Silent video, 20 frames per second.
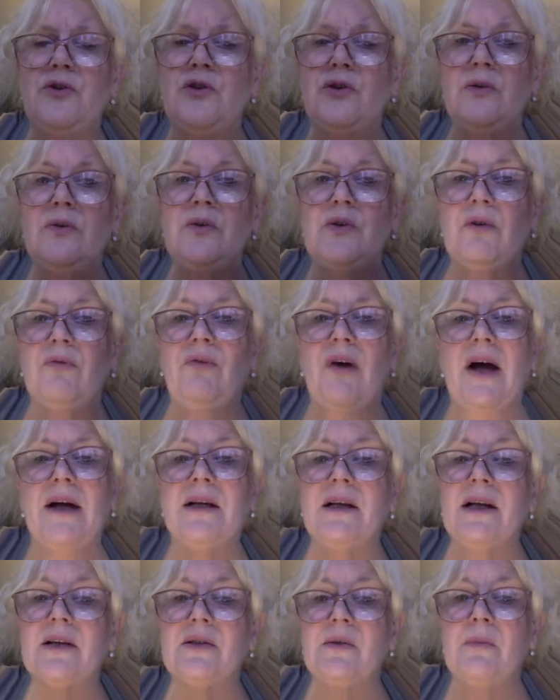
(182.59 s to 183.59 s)
choose your
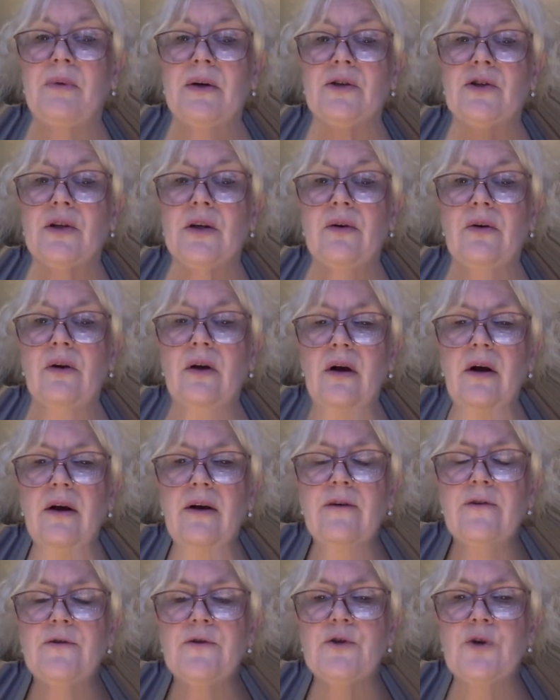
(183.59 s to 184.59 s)
final exhibition.
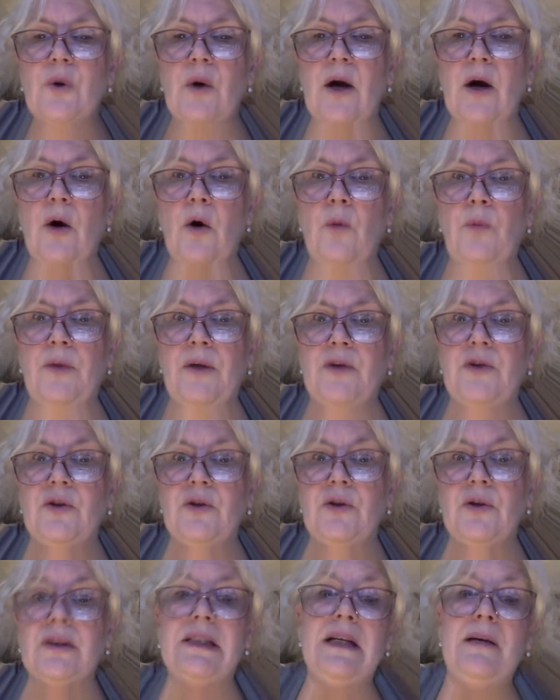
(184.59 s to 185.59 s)
So I hope that you
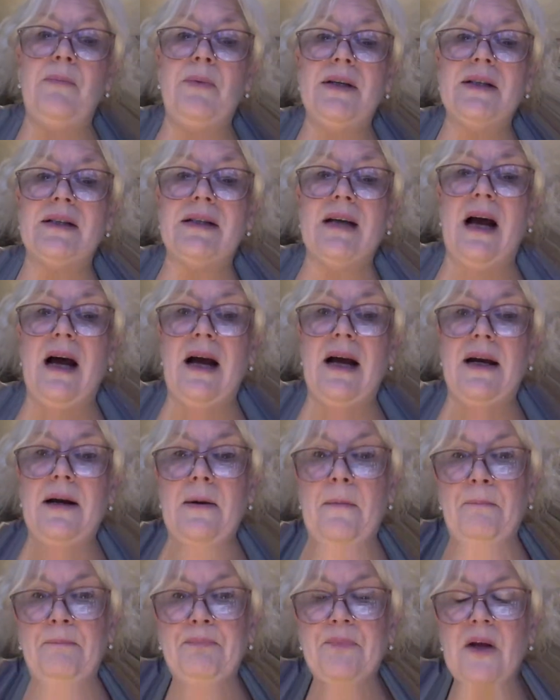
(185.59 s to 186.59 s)
look deep inside,
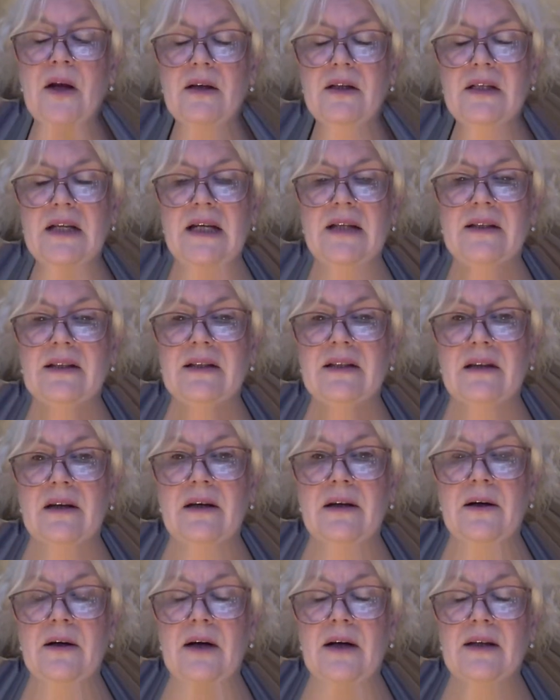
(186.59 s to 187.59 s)
take this
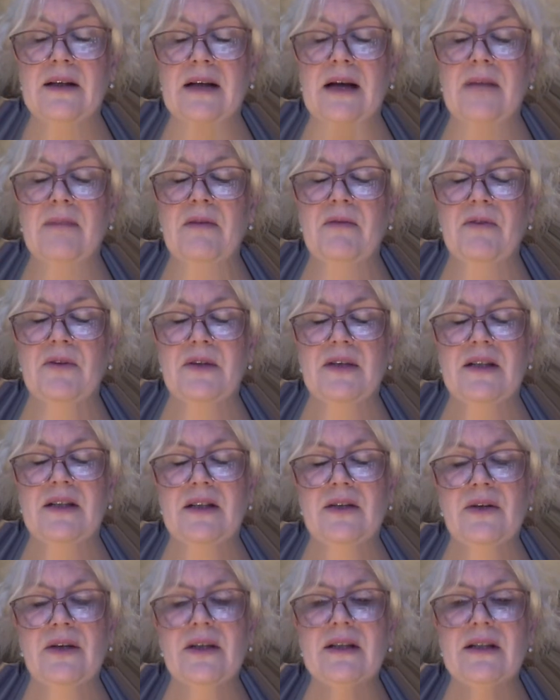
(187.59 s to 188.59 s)
assignment very
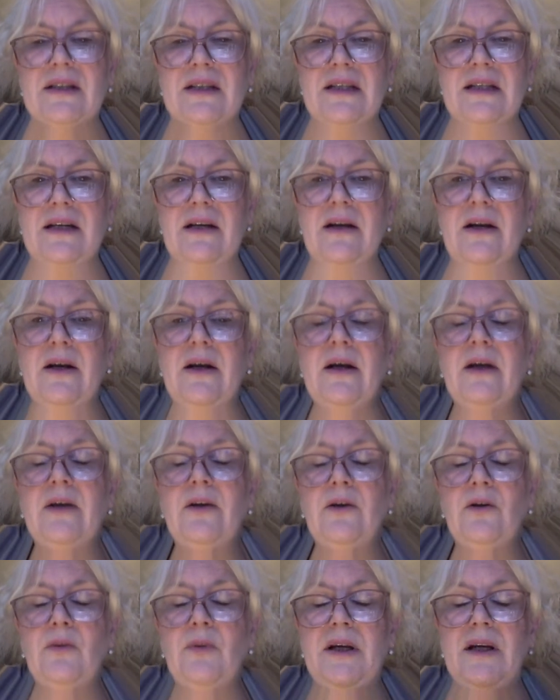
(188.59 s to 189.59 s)
seriously.
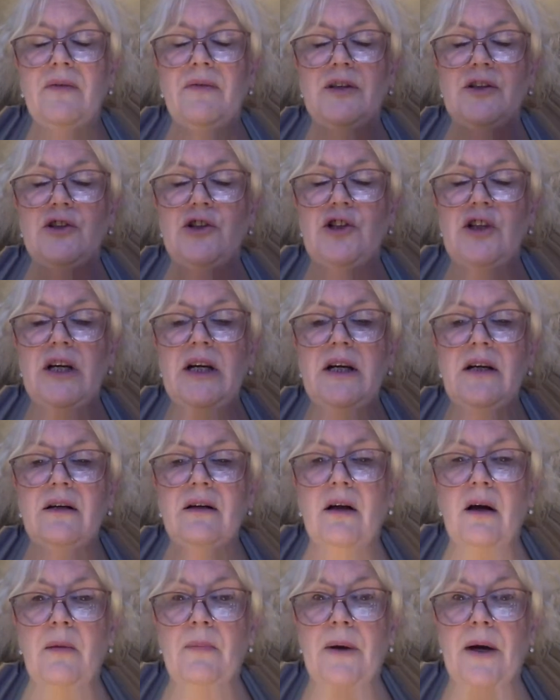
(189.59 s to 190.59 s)
You'll be given a sheet
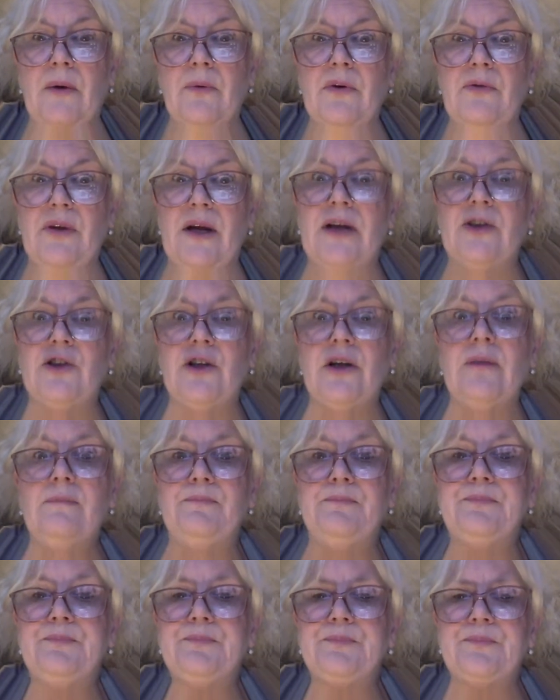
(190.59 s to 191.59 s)
about reflection